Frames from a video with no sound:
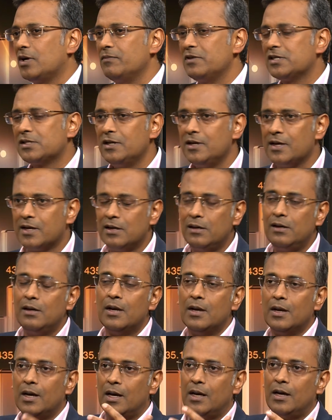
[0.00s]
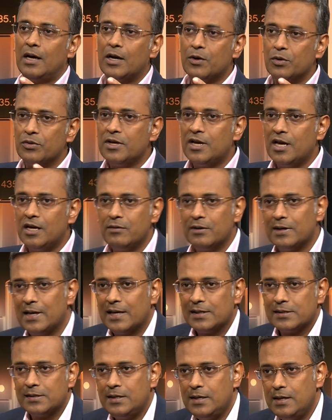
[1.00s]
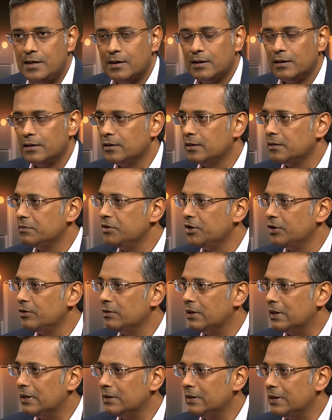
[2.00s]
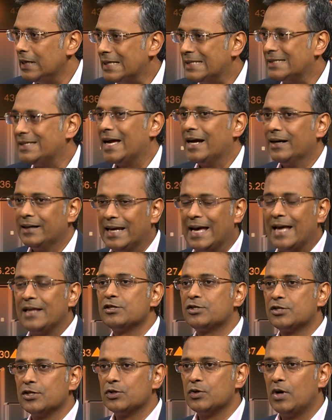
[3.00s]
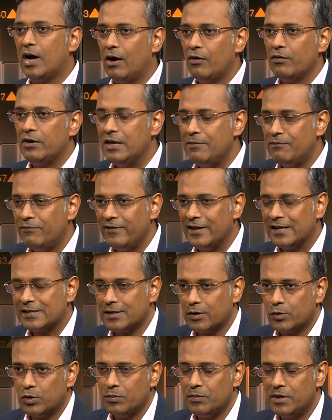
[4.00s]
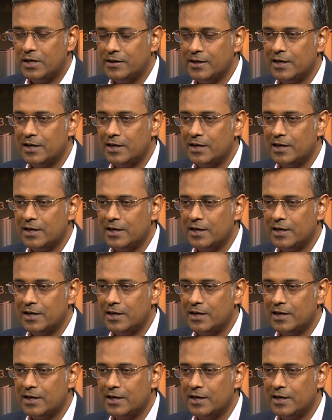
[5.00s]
Obviously, Nikhil, I don't think anyone has the exact answer to how deepfakes are going to be